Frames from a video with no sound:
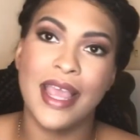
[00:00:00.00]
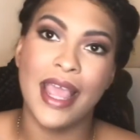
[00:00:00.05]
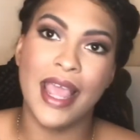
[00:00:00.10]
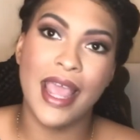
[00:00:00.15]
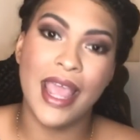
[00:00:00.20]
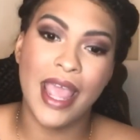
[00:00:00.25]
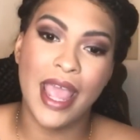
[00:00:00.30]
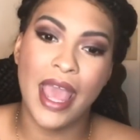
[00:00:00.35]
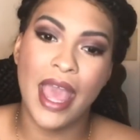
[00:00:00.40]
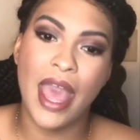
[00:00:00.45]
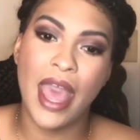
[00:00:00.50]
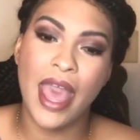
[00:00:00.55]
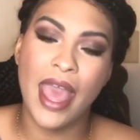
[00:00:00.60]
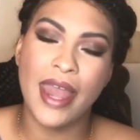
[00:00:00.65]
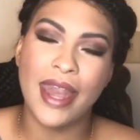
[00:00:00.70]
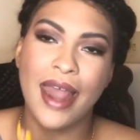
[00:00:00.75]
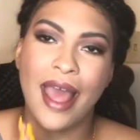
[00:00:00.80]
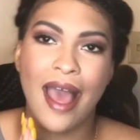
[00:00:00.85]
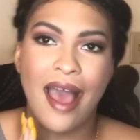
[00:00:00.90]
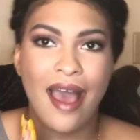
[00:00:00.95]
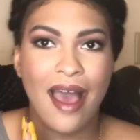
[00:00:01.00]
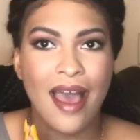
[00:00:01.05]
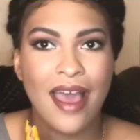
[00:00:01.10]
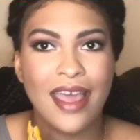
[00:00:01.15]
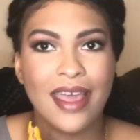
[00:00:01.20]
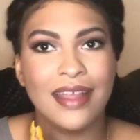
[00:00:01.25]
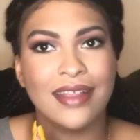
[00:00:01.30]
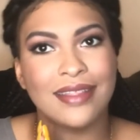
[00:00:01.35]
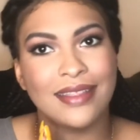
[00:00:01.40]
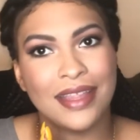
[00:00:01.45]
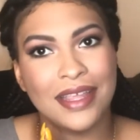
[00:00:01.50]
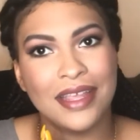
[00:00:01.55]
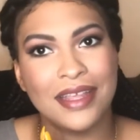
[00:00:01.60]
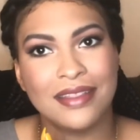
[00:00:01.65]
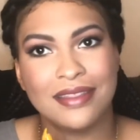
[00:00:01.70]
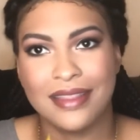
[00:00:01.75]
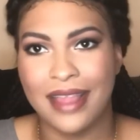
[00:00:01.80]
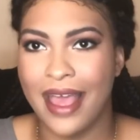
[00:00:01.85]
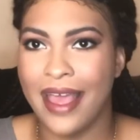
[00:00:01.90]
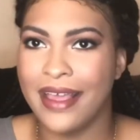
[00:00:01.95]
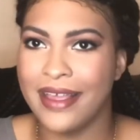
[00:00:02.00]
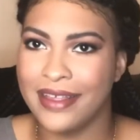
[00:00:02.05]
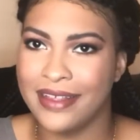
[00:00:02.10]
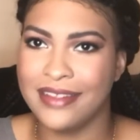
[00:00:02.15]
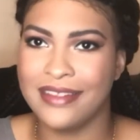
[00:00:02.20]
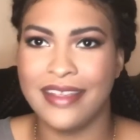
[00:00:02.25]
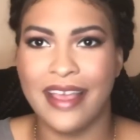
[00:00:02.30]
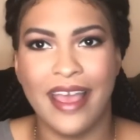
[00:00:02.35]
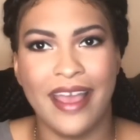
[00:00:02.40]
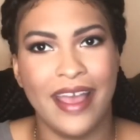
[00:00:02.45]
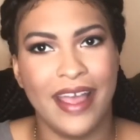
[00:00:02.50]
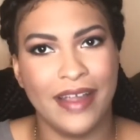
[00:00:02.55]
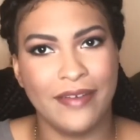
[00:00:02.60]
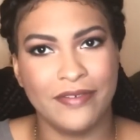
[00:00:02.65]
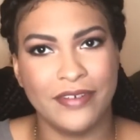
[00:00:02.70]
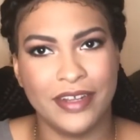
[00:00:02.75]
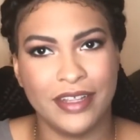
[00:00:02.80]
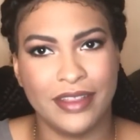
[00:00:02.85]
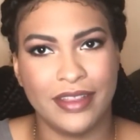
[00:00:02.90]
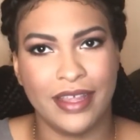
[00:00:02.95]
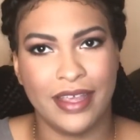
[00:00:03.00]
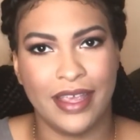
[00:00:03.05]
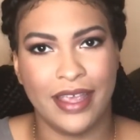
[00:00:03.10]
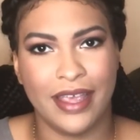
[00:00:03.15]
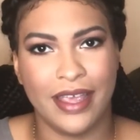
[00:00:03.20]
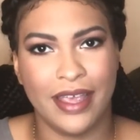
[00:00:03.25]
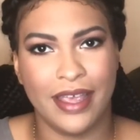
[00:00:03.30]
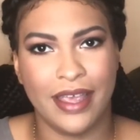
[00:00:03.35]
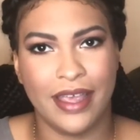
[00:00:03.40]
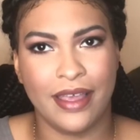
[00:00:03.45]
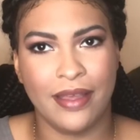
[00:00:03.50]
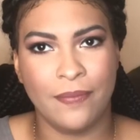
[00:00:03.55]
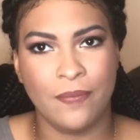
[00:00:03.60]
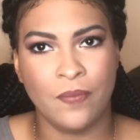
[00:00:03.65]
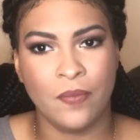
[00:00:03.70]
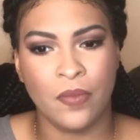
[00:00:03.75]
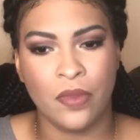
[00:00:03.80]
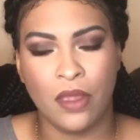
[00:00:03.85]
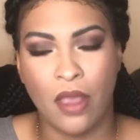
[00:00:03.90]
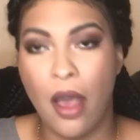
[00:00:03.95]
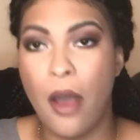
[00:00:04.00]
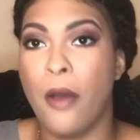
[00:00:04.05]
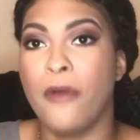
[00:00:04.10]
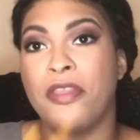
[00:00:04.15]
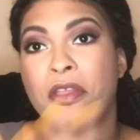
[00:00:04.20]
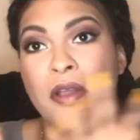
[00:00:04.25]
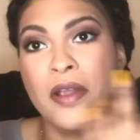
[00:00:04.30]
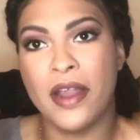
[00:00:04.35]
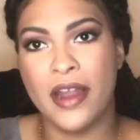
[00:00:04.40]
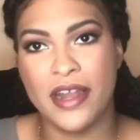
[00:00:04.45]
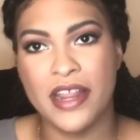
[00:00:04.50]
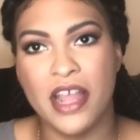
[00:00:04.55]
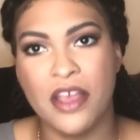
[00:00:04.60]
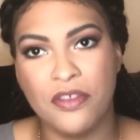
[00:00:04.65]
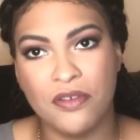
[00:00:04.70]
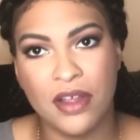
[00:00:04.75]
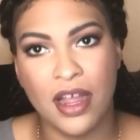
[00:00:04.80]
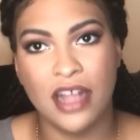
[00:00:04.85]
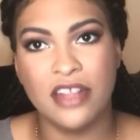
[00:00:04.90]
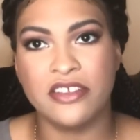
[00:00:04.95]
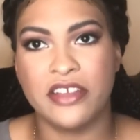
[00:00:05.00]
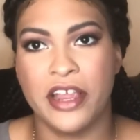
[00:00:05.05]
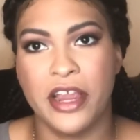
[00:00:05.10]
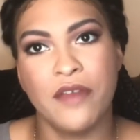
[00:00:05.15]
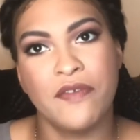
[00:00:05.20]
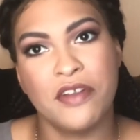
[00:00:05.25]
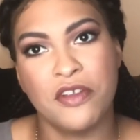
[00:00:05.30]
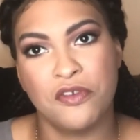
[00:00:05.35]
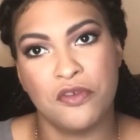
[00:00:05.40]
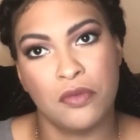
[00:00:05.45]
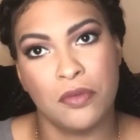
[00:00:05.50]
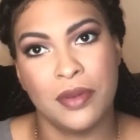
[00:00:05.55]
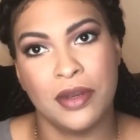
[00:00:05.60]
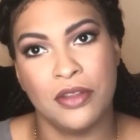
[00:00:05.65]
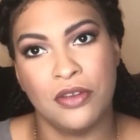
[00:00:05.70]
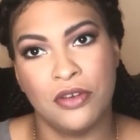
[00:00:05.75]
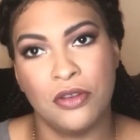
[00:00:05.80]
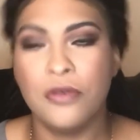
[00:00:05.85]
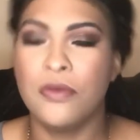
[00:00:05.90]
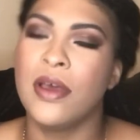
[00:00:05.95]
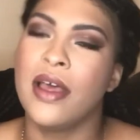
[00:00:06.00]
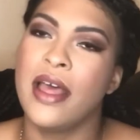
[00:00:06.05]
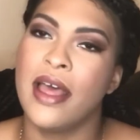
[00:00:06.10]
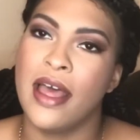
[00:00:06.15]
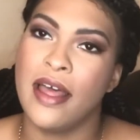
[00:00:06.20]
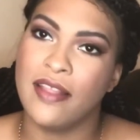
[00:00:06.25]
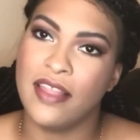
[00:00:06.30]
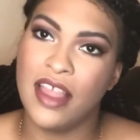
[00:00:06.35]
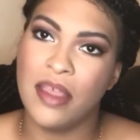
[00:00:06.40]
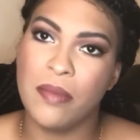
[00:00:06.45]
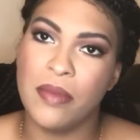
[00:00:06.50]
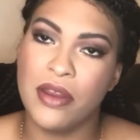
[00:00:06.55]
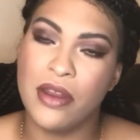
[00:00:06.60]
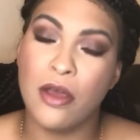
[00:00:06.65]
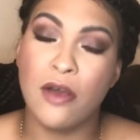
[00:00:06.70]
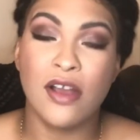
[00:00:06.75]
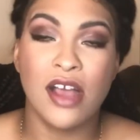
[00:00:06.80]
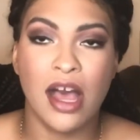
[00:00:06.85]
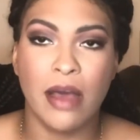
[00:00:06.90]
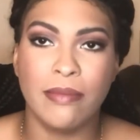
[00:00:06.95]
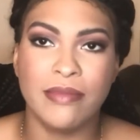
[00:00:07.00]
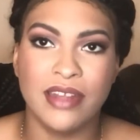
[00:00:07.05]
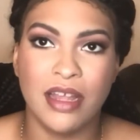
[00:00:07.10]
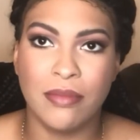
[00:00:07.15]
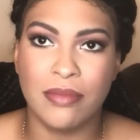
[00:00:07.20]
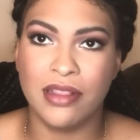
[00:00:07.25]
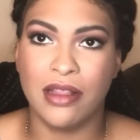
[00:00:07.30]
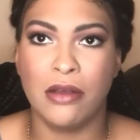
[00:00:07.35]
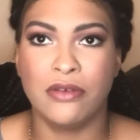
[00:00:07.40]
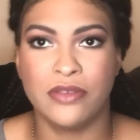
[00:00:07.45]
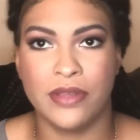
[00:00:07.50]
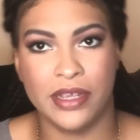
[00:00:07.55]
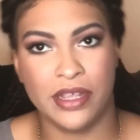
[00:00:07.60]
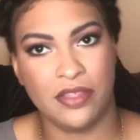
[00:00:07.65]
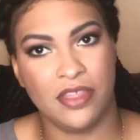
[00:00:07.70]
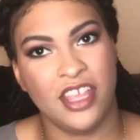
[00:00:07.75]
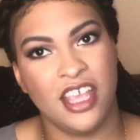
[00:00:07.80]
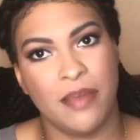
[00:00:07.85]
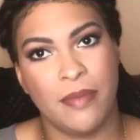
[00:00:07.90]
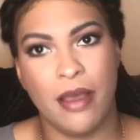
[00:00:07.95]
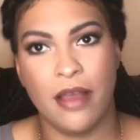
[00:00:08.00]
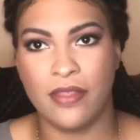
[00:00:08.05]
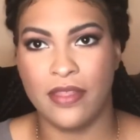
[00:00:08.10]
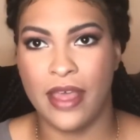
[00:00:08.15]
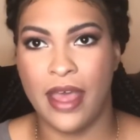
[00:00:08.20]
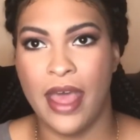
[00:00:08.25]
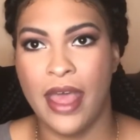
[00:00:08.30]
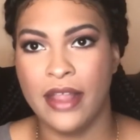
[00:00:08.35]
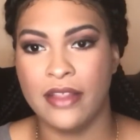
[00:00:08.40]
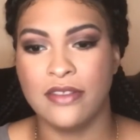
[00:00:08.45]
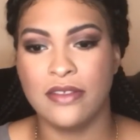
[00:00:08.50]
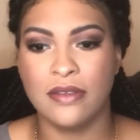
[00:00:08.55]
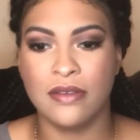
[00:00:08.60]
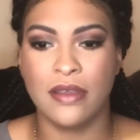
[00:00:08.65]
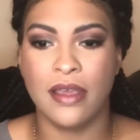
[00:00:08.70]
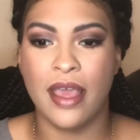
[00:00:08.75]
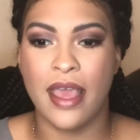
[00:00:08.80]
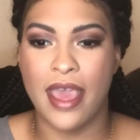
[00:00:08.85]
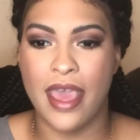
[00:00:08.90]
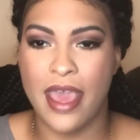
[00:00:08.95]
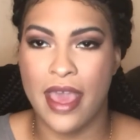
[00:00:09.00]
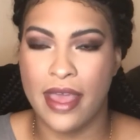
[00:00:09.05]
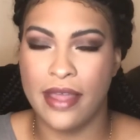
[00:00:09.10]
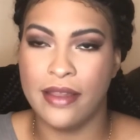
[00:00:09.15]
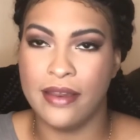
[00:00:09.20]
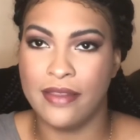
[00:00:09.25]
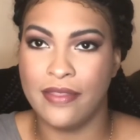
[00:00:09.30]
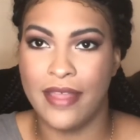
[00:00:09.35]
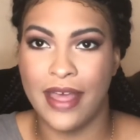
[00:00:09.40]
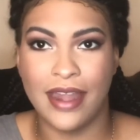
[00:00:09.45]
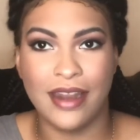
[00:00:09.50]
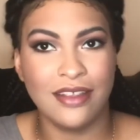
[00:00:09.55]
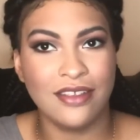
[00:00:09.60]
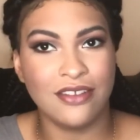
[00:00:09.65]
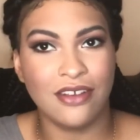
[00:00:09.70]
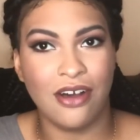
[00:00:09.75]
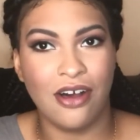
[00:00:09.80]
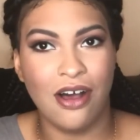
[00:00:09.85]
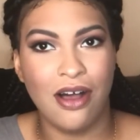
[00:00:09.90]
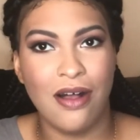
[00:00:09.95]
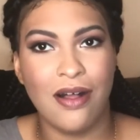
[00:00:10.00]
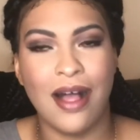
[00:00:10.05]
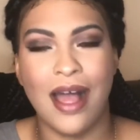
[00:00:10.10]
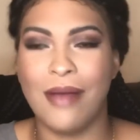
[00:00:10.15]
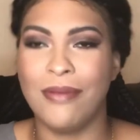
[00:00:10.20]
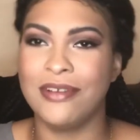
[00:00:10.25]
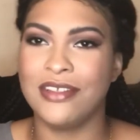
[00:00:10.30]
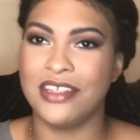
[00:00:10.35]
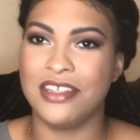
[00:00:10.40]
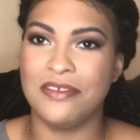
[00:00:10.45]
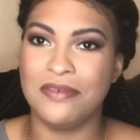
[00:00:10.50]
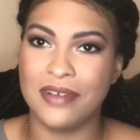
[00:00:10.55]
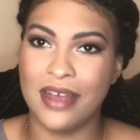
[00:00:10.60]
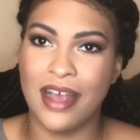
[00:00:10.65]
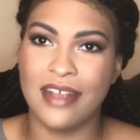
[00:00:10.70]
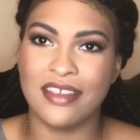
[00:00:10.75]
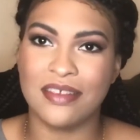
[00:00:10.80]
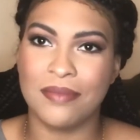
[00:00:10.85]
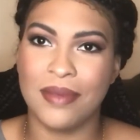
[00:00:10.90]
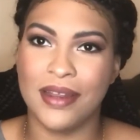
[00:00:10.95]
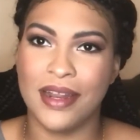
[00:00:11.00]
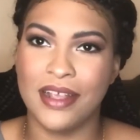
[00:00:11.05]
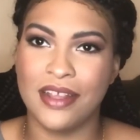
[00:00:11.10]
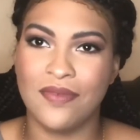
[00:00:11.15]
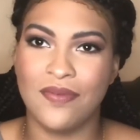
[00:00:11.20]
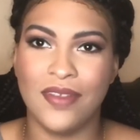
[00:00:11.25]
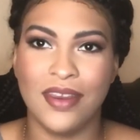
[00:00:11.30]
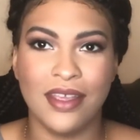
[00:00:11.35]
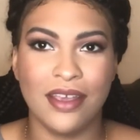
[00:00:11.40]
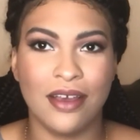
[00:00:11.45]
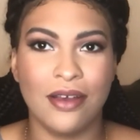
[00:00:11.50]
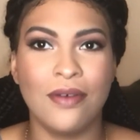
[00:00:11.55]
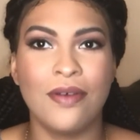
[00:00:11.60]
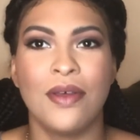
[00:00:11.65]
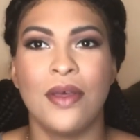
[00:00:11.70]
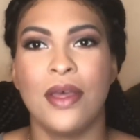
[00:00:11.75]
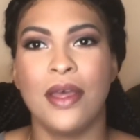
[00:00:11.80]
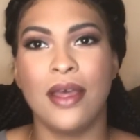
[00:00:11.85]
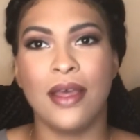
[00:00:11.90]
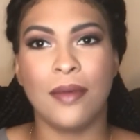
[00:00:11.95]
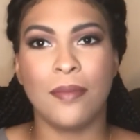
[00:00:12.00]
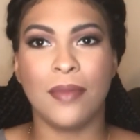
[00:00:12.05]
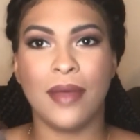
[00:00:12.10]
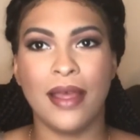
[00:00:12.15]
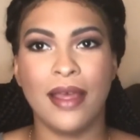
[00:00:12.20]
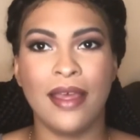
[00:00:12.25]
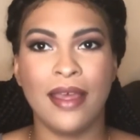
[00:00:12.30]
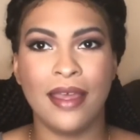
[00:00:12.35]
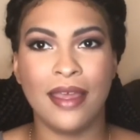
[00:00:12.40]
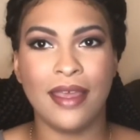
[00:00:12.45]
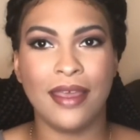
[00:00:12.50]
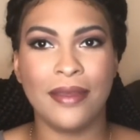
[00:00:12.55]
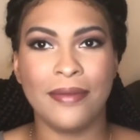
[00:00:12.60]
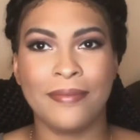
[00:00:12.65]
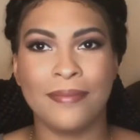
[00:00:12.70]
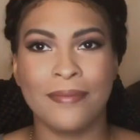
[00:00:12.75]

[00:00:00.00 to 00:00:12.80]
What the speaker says: And I think that is everything. Oh, if there are any other kinds of hair videos you want me to do, let me know, comment down below so I can think about that. And that is all. I will see you guys in my next video. Bye.